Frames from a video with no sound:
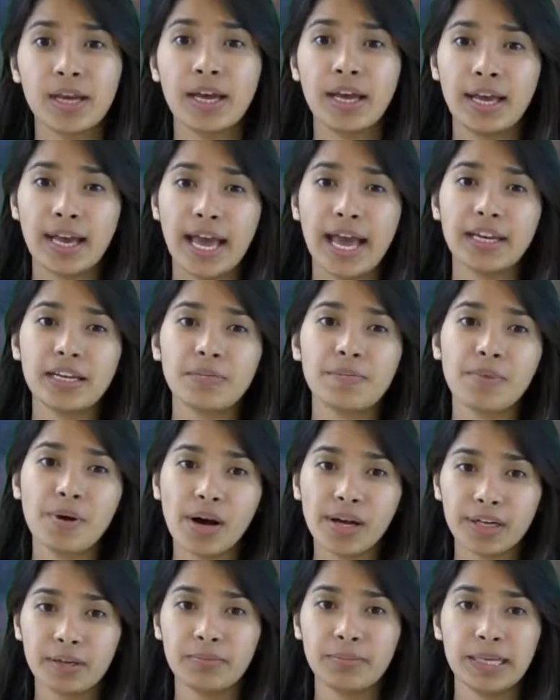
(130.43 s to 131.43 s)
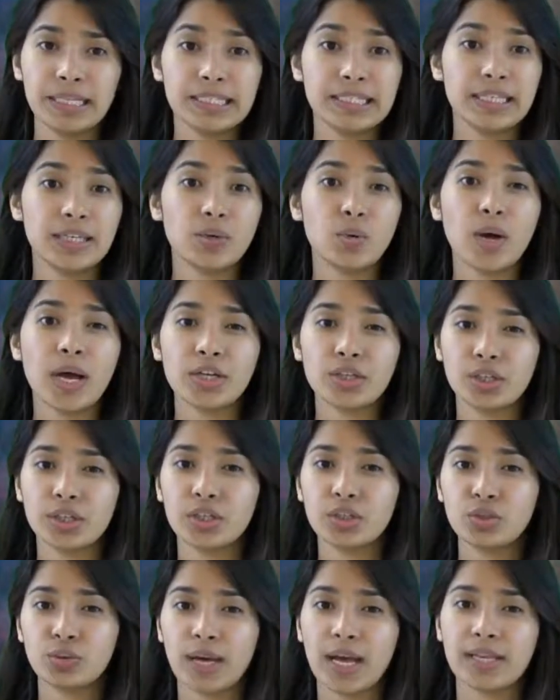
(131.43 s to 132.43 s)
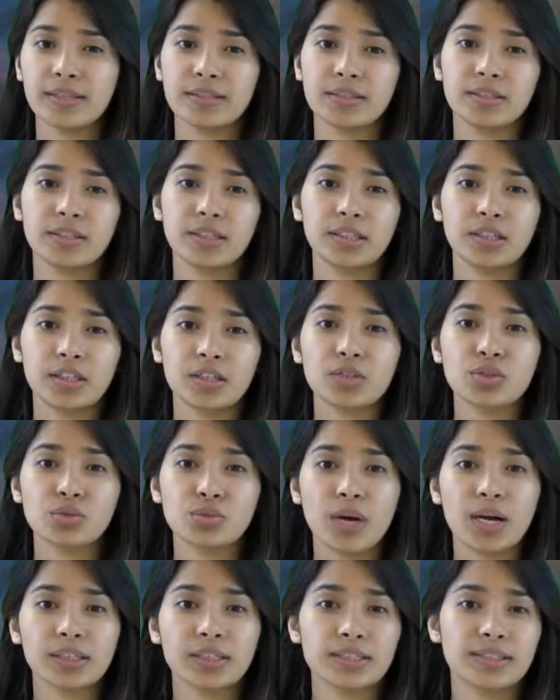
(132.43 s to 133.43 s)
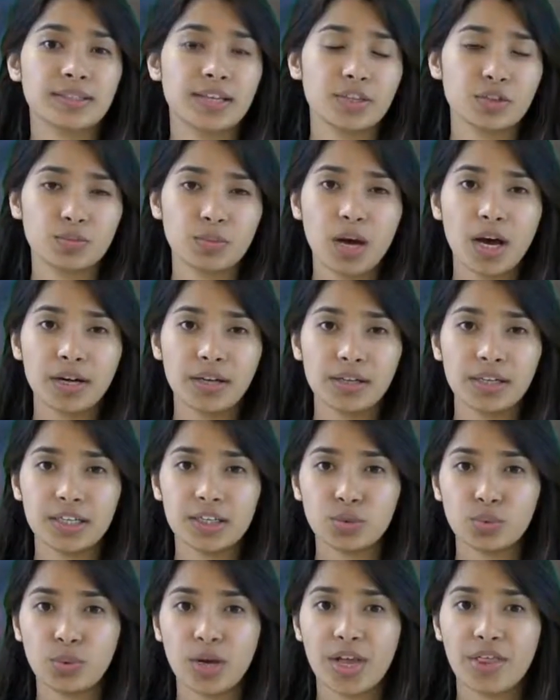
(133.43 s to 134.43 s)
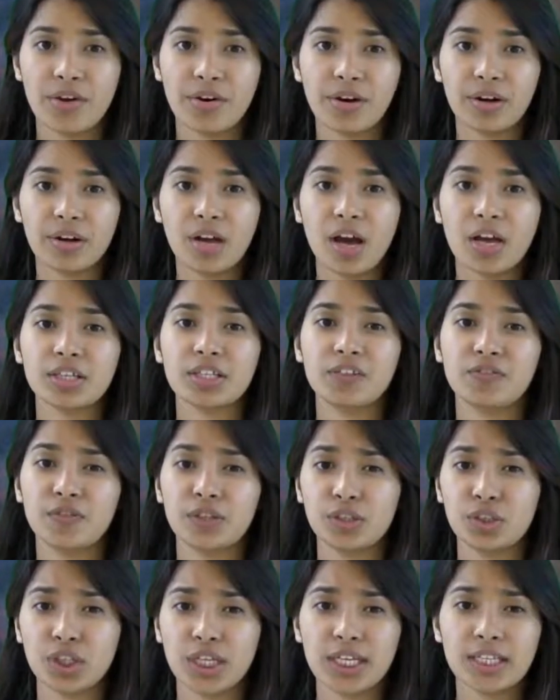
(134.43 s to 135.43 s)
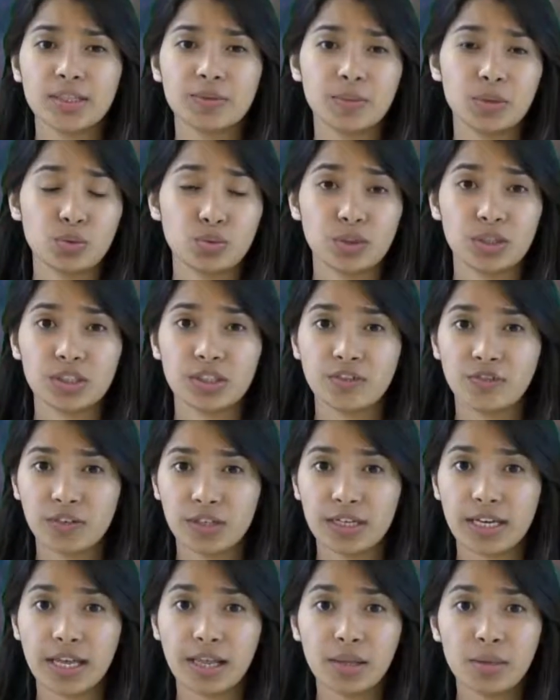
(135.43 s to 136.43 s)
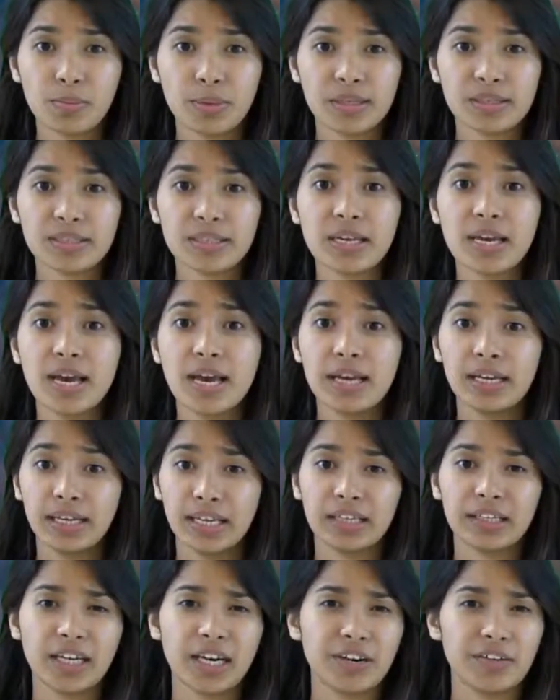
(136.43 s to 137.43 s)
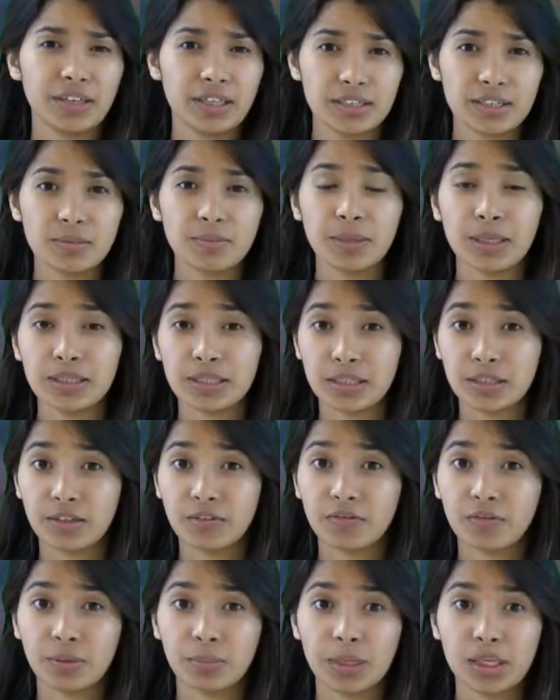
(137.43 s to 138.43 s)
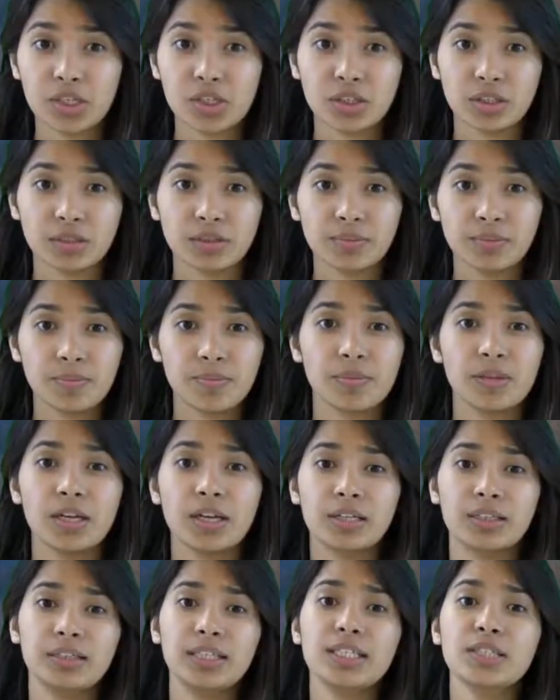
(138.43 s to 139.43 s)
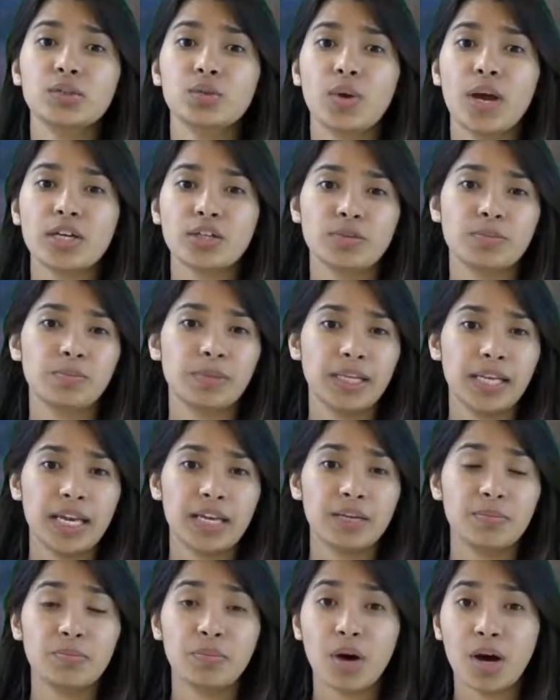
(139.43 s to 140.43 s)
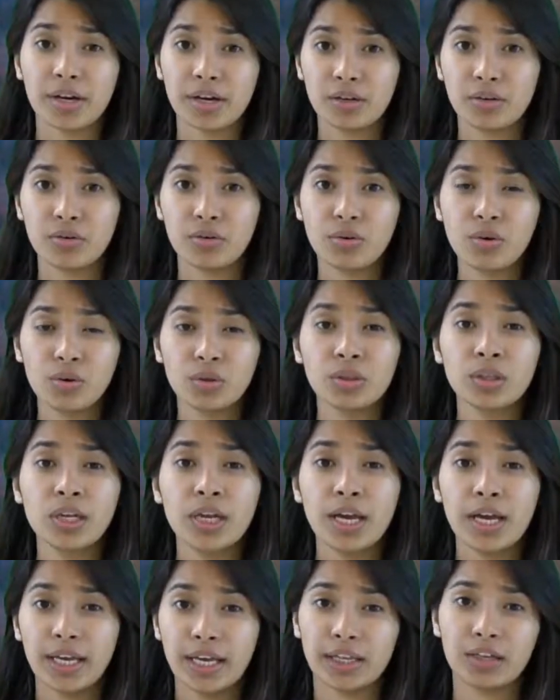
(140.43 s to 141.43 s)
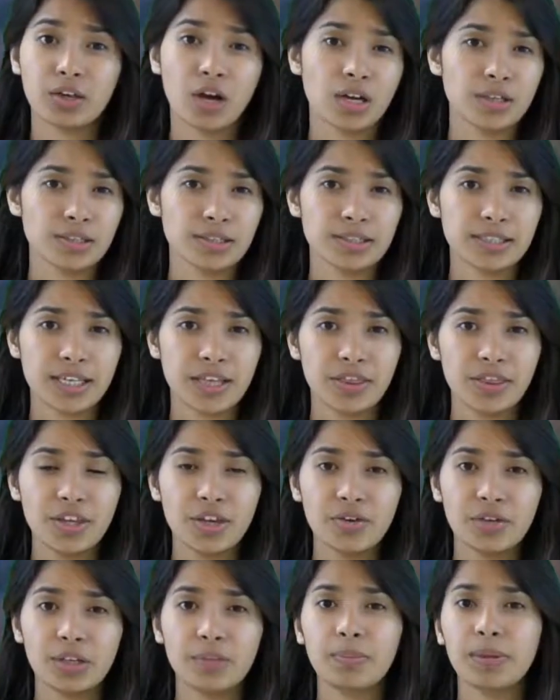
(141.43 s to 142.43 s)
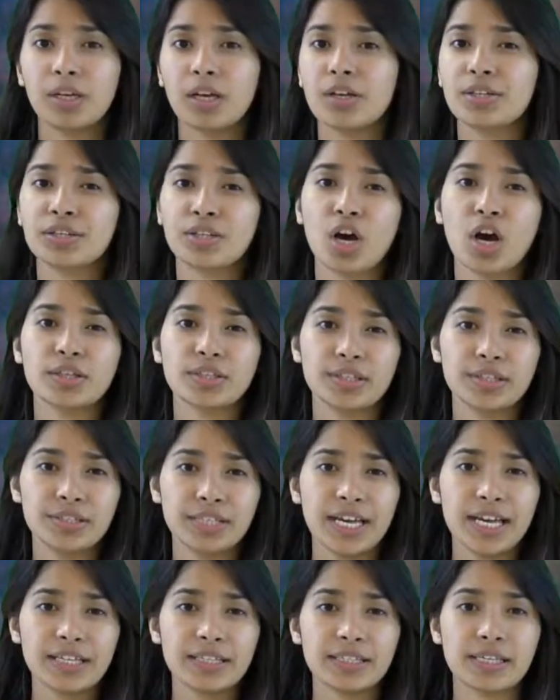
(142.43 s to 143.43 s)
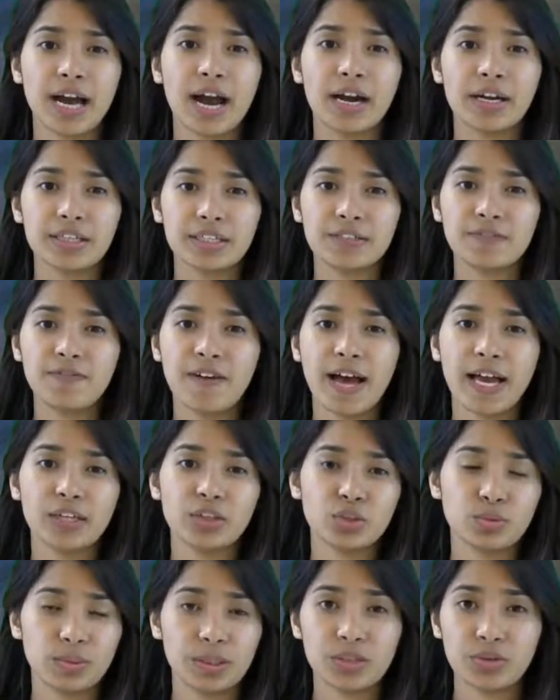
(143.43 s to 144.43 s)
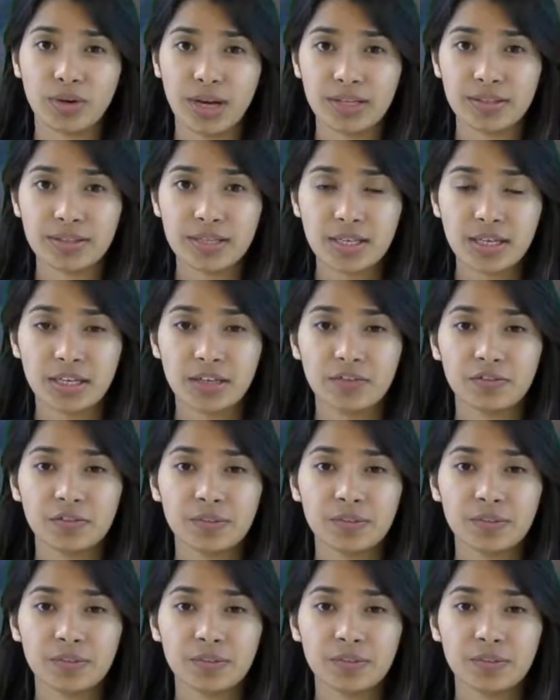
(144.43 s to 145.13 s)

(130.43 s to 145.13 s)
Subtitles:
An important basic question to answer in constructing such model is whether or not different chains between different elements can carry independent information. These questions play an important role in causal set theory because causal sets are defined to be transitive.